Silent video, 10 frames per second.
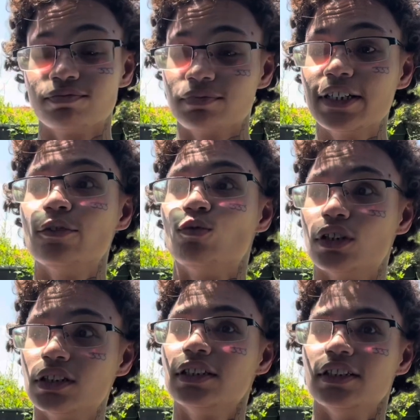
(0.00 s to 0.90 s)
It
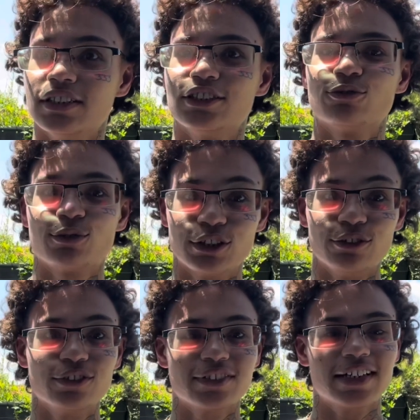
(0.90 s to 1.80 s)
really is
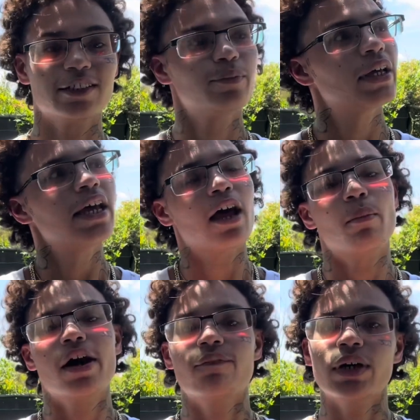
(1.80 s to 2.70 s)
real. Like, and
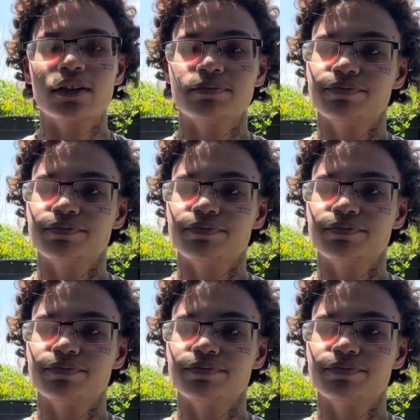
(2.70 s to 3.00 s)
matter of fact,